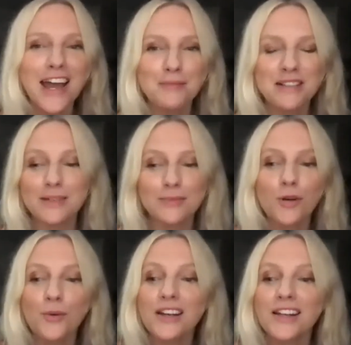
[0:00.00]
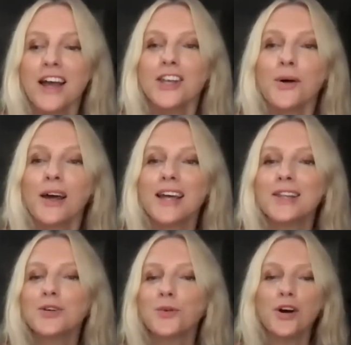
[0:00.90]
games, except not. No, I
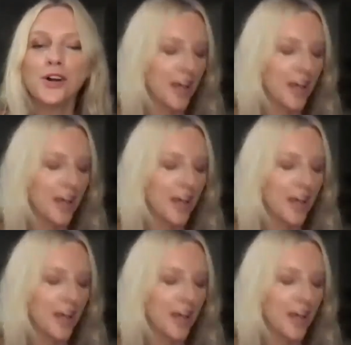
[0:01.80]
like little word